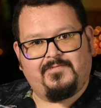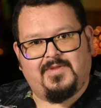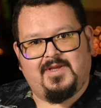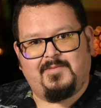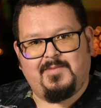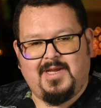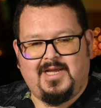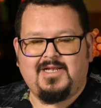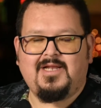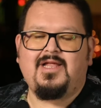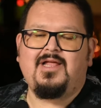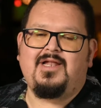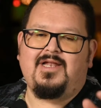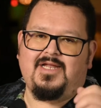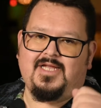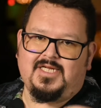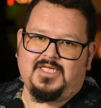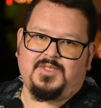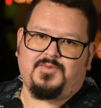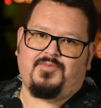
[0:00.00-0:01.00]
Amen.
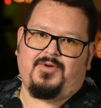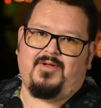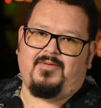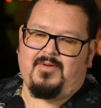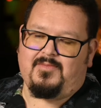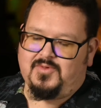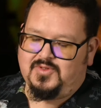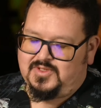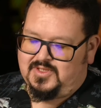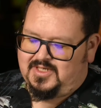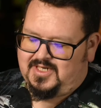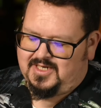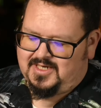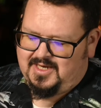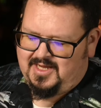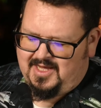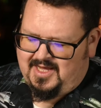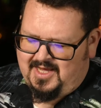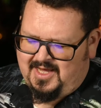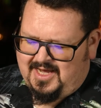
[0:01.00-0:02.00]
Let us pray. Vamos a orar.
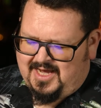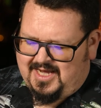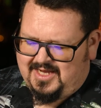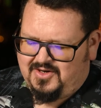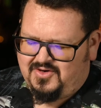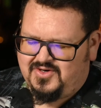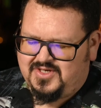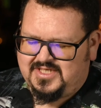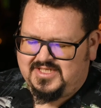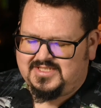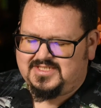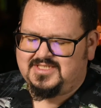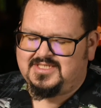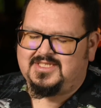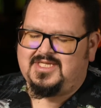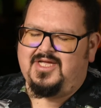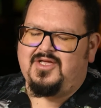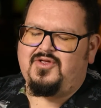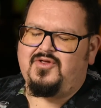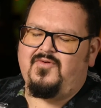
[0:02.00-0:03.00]
Uh, Lord
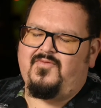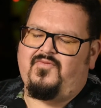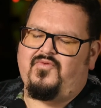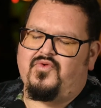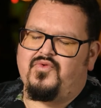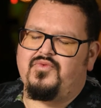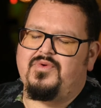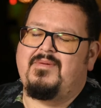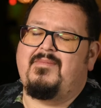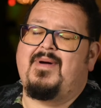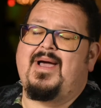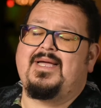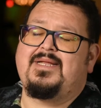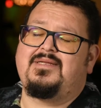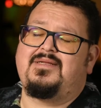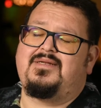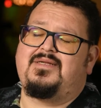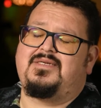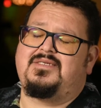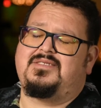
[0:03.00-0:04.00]
Jesus, thank you for
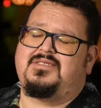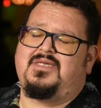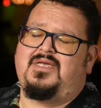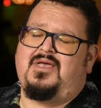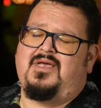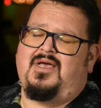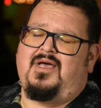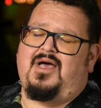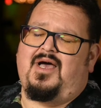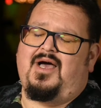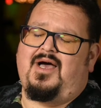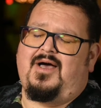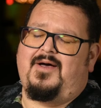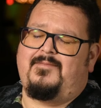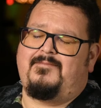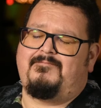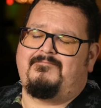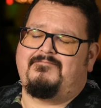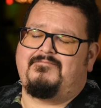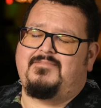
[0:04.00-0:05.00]
reminding us
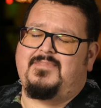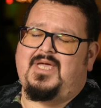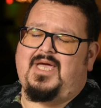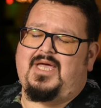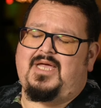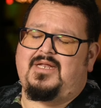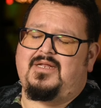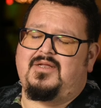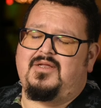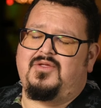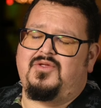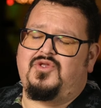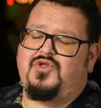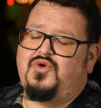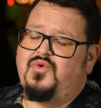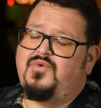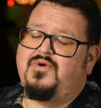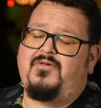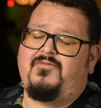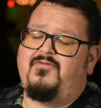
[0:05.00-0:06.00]
um, that
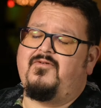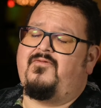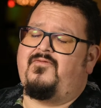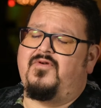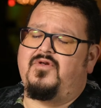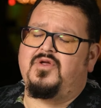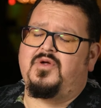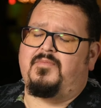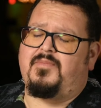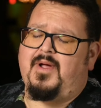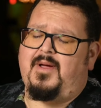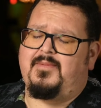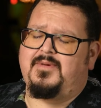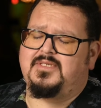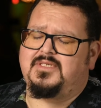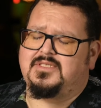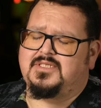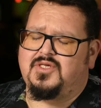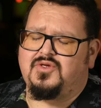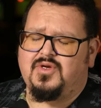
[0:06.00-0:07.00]
you will fulfill your
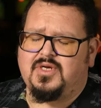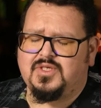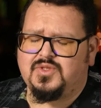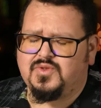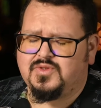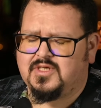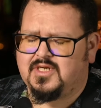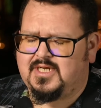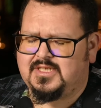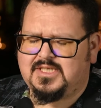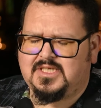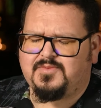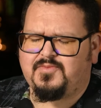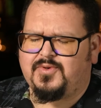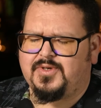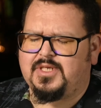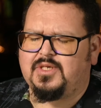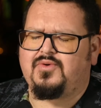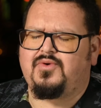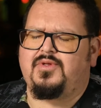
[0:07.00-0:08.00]
promises. Señor Jesús, gracias
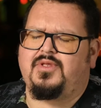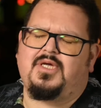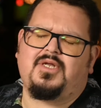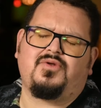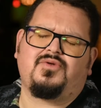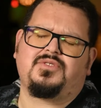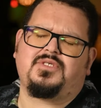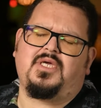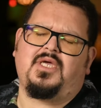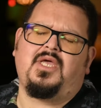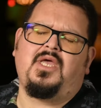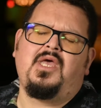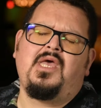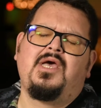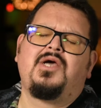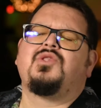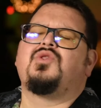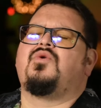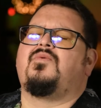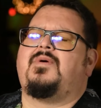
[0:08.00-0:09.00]
por recordarnos que
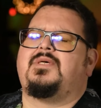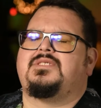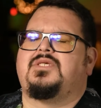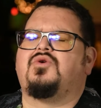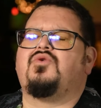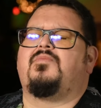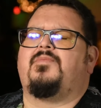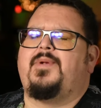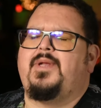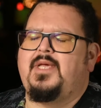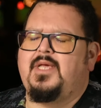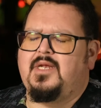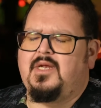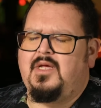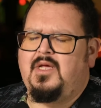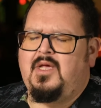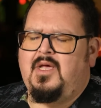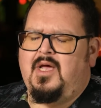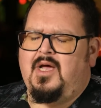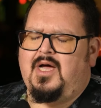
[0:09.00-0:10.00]
tú vas a cumplir
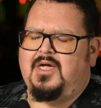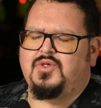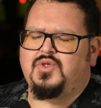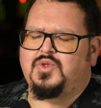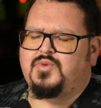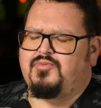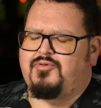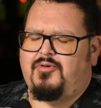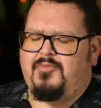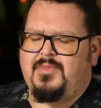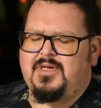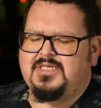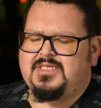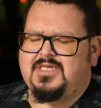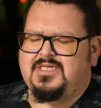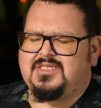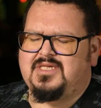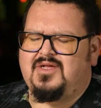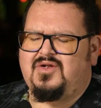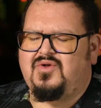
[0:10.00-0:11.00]
uh, tus
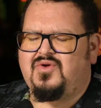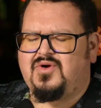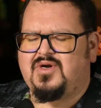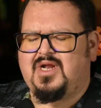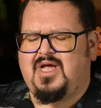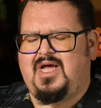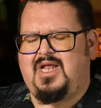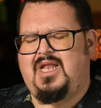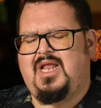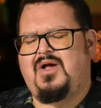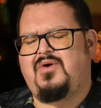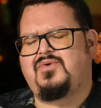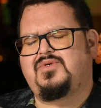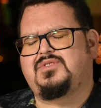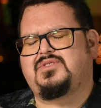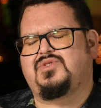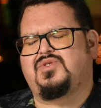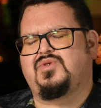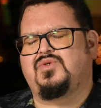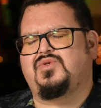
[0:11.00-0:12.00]
promesas. Lord, allow
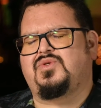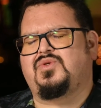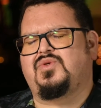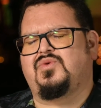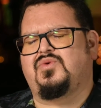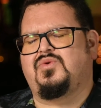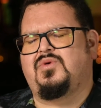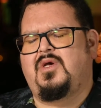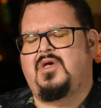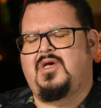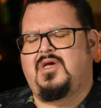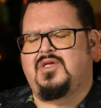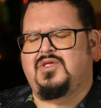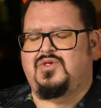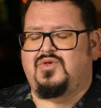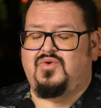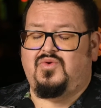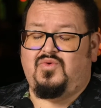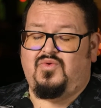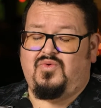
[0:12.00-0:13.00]
us to, to,
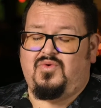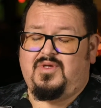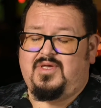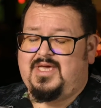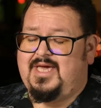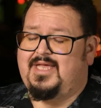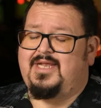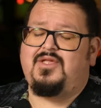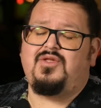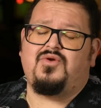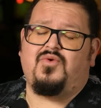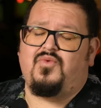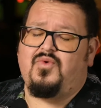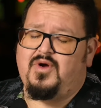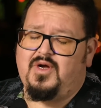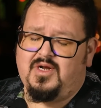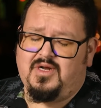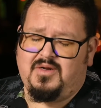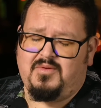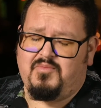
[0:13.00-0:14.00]
to get in your
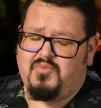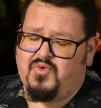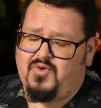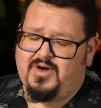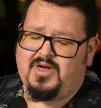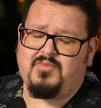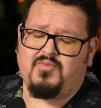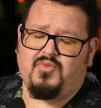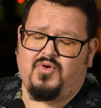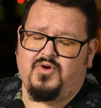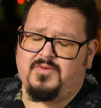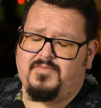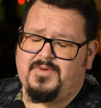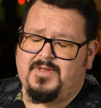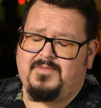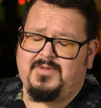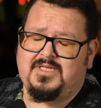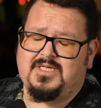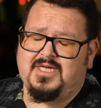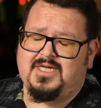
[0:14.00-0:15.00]
word more and more.
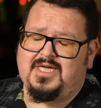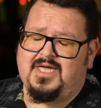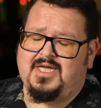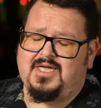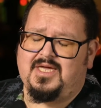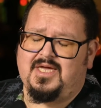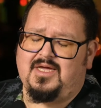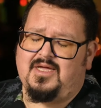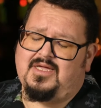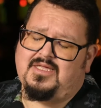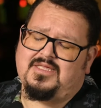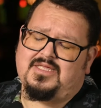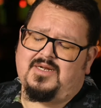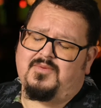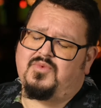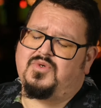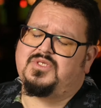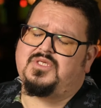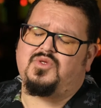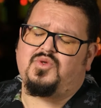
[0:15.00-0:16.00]
Permite que, que
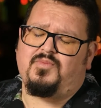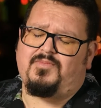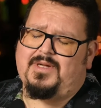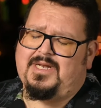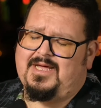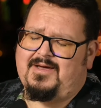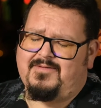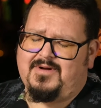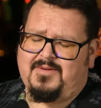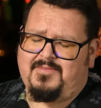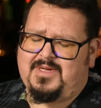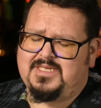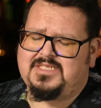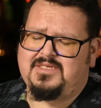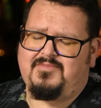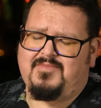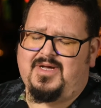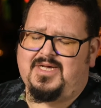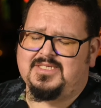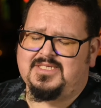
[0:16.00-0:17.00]
entremos en tu palabra
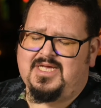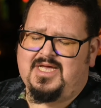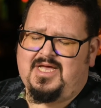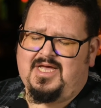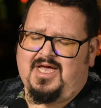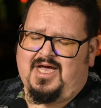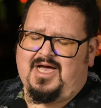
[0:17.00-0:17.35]
más y más.